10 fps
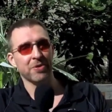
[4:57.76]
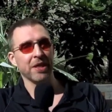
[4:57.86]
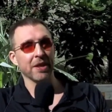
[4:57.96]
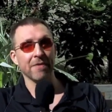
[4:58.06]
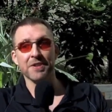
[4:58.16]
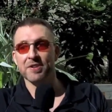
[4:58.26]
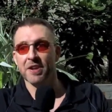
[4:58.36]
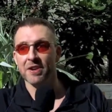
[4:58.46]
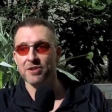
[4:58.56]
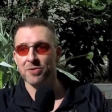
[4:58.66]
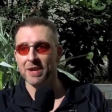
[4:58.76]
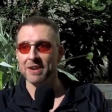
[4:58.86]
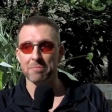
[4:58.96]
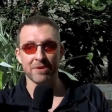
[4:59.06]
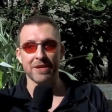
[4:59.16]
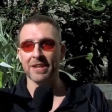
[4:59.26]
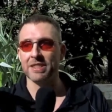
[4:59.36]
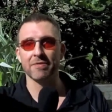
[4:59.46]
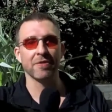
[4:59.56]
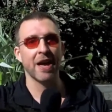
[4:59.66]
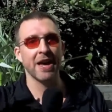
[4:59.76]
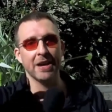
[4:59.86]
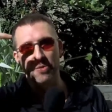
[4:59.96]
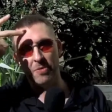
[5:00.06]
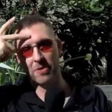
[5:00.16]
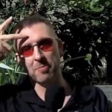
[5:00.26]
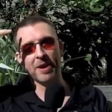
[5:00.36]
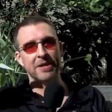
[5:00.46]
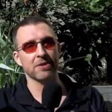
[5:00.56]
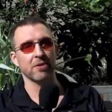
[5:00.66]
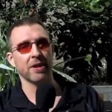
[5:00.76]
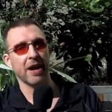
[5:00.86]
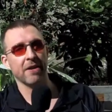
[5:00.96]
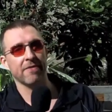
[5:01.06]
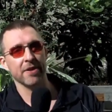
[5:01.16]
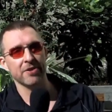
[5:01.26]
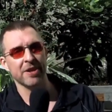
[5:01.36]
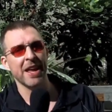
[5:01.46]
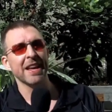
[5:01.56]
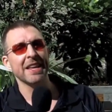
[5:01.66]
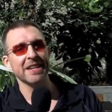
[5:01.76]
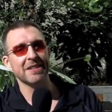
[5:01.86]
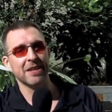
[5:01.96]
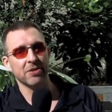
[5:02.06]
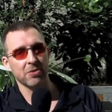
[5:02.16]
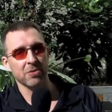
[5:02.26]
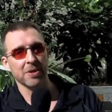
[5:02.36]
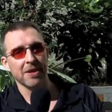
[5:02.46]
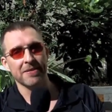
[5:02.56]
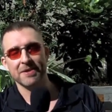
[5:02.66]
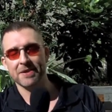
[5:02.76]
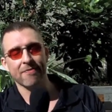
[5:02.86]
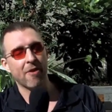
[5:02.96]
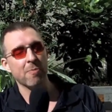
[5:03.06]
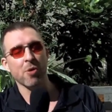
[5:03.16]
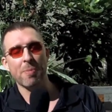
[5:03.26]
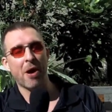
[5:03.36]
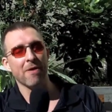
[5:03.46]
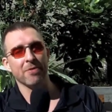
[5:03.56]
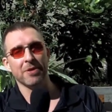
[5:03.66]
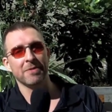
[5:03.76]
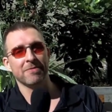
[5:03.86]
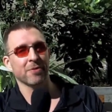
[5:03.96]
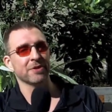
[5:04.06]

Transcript: Do they love to sit on a screen and pretend like they're flying while their brain is learning how to function? Yes, they do. This is far more powerful than